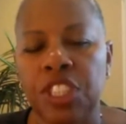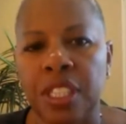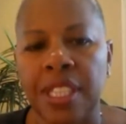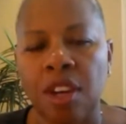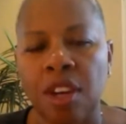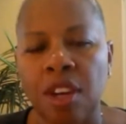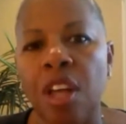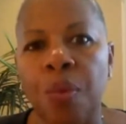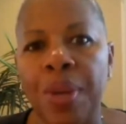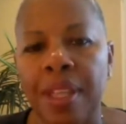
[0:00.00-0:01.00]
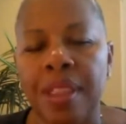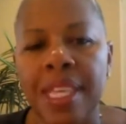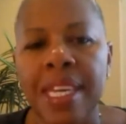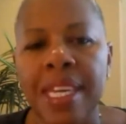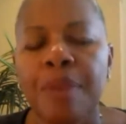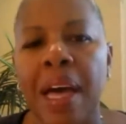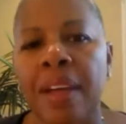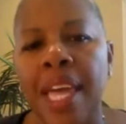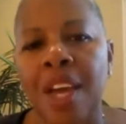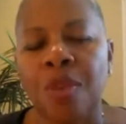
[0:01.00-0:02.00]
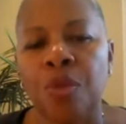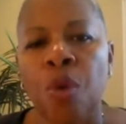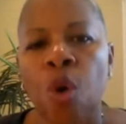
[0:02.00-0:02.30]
It's like all that we can think about, and